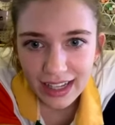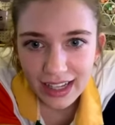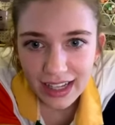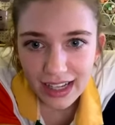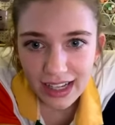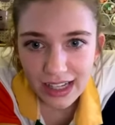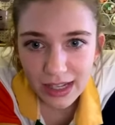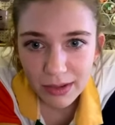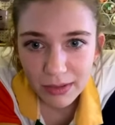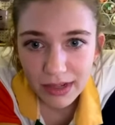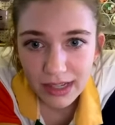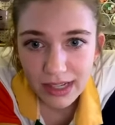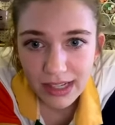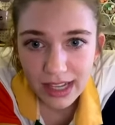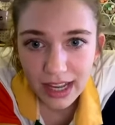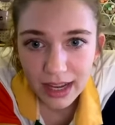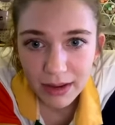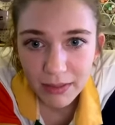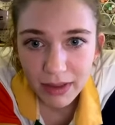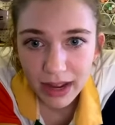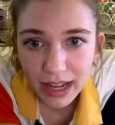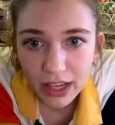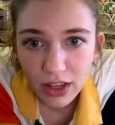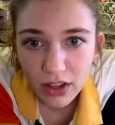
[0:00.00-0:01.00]
somebody said
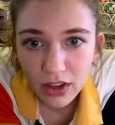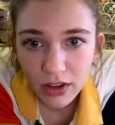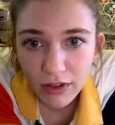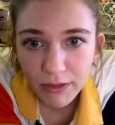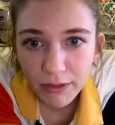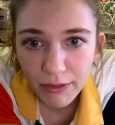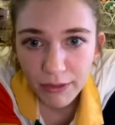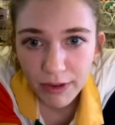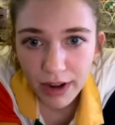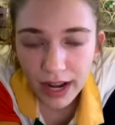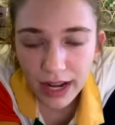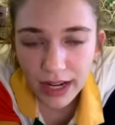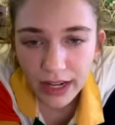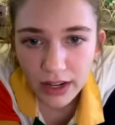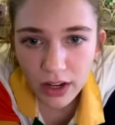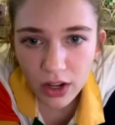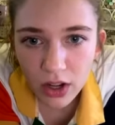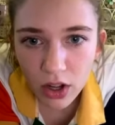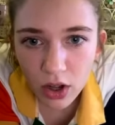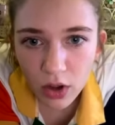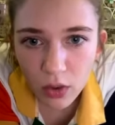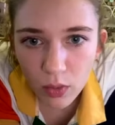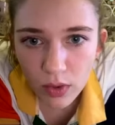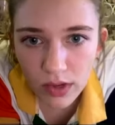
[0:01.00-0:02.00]
my good friend
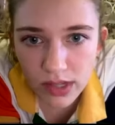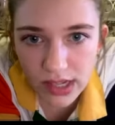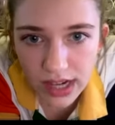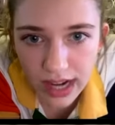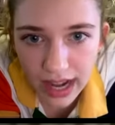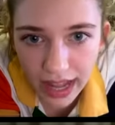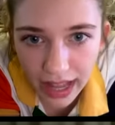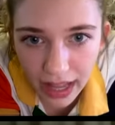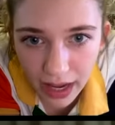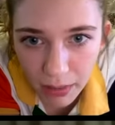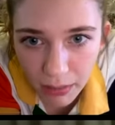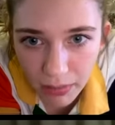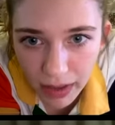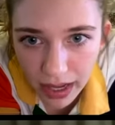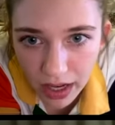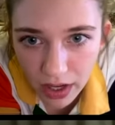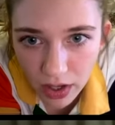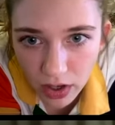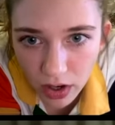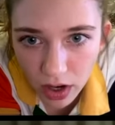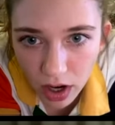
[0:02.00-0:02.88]
was an animator